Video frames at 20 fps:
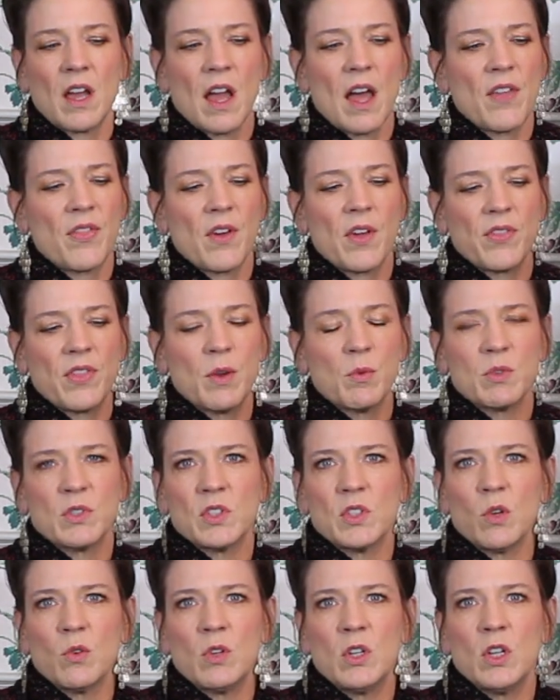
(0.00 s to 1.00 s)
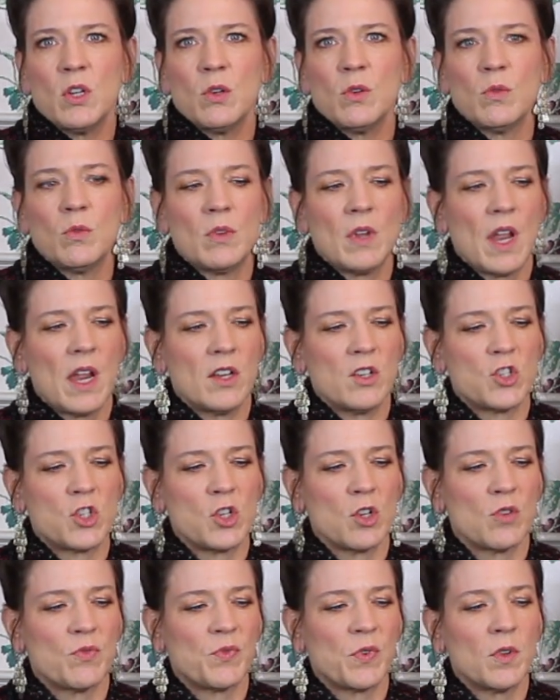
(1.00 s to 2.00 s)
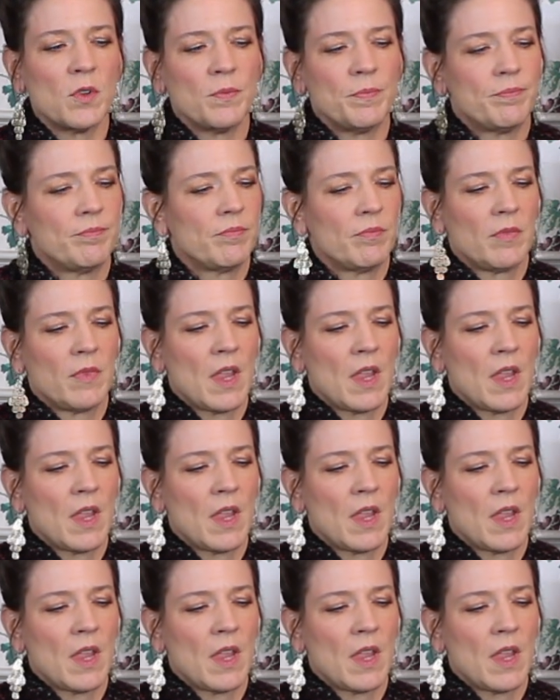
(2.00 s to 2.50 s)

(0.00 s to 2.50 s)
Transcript: I thought that was so cute and cheerful.